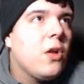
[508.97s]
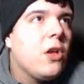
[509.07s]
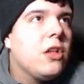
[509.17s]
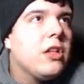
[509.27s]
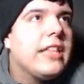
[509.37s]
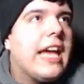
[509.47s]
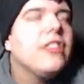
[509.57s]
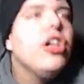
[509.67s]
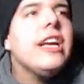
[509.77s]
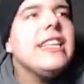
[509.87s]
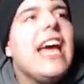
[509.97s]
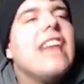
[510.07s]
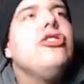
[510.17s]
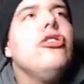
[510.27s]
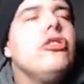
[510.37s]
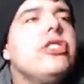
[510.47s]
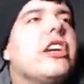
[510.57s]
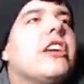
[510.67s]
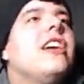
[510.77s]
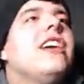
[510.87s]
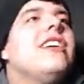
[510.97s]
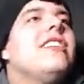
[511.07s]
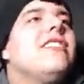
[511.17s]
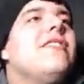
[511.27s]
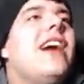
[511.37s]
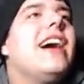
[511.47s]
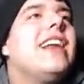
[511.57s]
Look at that. Look at that user. Come on.